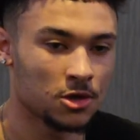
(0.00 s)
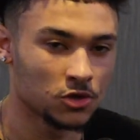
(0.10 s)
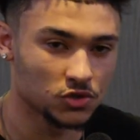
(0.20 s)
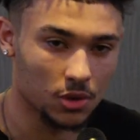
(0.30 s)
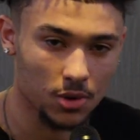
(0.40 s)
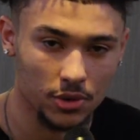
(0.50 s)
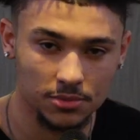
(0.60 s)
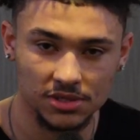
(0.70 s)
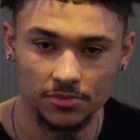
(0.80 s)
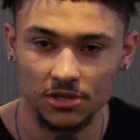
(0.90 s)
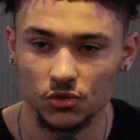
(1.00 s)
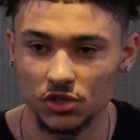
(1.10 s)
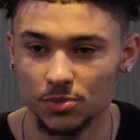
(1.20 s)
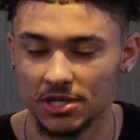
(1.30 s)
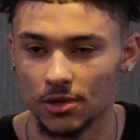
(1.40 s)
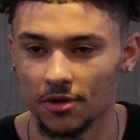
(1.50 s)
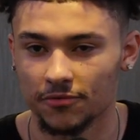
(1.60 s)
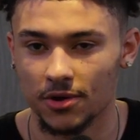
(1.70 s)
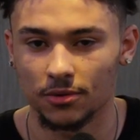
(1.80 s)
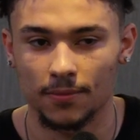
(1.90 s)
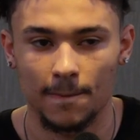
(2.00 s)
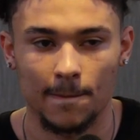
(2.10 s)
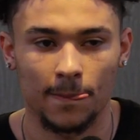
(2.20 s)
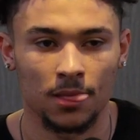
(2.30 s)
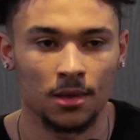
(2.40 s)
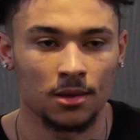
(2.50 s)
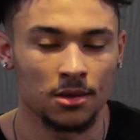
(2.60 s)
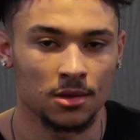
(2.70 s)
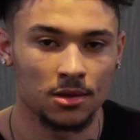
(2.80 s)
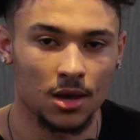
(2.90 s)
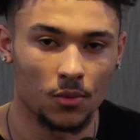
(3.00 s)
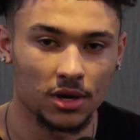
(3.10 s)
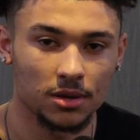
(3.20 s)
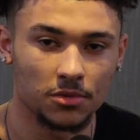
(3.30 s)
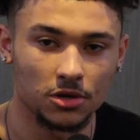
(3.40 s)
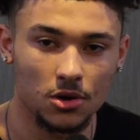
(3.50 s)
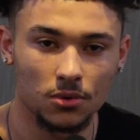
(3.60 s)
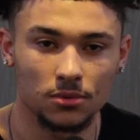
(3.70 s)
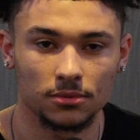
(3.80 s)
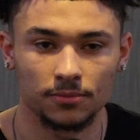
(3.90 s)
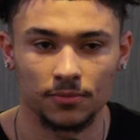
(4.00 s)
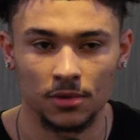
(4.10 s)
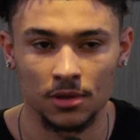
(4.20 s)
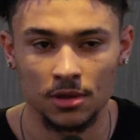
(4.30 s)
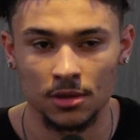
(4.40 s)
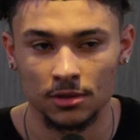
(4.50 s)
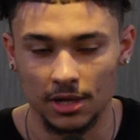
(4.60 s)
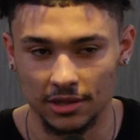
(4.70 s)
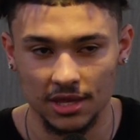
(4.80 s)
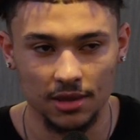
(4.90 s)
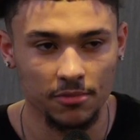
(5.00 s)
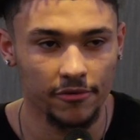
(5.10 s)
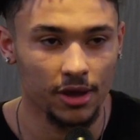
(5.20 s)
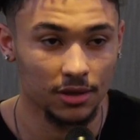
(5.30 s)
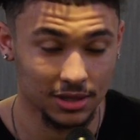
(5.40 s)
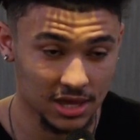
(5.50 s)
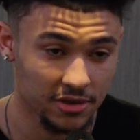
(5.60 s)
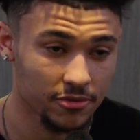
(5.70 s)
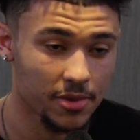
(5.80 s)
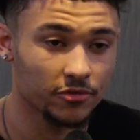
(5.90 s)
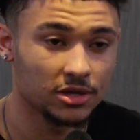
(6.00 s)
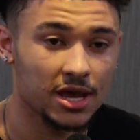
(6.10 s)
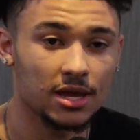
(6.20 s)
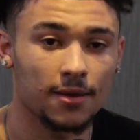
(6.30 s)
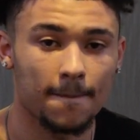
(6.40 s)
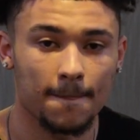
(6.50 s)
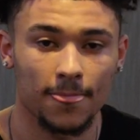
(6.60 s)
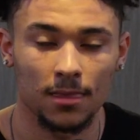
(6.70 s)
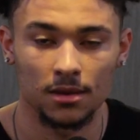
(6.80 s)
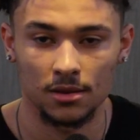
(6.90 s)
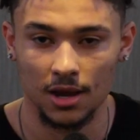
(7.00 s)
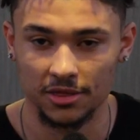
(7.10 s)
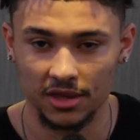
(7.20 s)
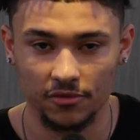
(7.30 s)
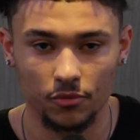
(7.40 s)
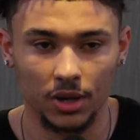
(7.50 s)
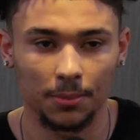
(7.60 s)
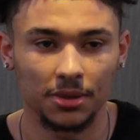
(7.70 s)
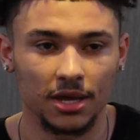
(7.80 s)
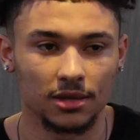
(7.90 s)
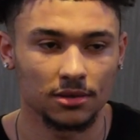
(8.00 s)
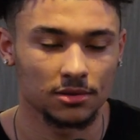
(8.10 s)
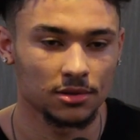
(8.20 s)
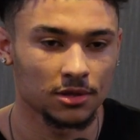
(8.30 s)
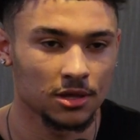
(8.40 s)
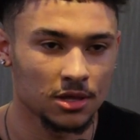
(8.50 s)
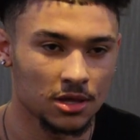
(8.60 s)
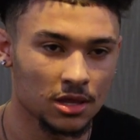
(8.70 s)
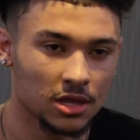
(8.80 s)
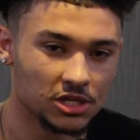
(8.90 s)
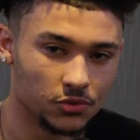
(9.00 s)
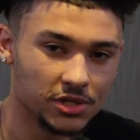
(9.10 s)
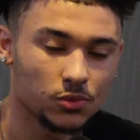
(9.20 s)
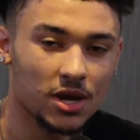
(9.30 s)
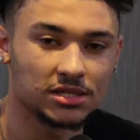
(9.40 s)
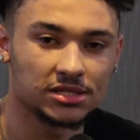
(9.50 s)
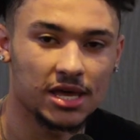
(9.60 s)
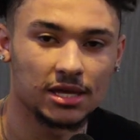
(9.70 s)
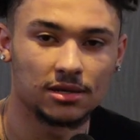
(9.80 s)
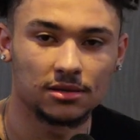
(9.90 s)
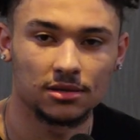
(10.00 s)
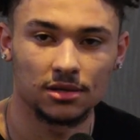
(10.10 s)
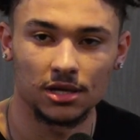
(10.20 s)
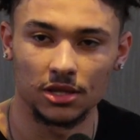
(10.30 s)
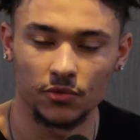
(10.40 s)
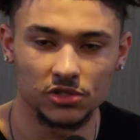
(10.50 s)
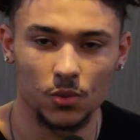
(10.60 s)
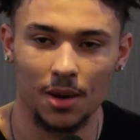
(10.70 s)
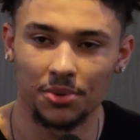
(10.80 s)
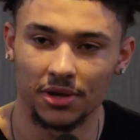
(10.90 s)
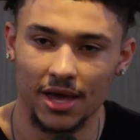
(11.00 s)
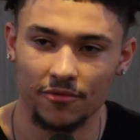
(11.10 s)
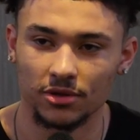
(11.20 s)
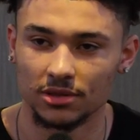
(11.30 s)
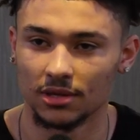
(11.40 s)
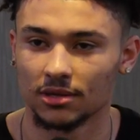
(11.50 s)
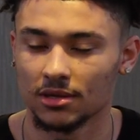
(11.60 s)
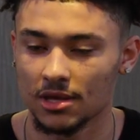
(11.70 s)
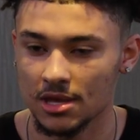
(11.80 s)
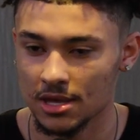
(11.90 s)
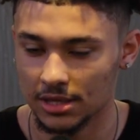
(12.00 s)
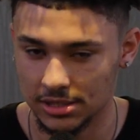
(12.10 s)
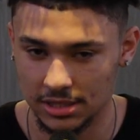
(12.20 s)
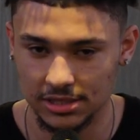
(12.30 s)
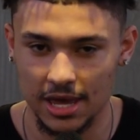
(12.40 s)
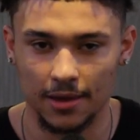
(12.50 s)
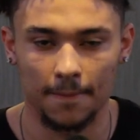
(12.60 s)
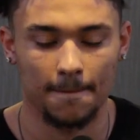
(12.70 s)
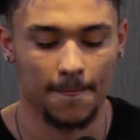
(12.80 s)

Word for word: So I wrote him something to express how I felt. I wanted him to know that I think, him, I think of him every day. I think of him when I play. He's the reason why I stayed and the reason why I put everything into this game.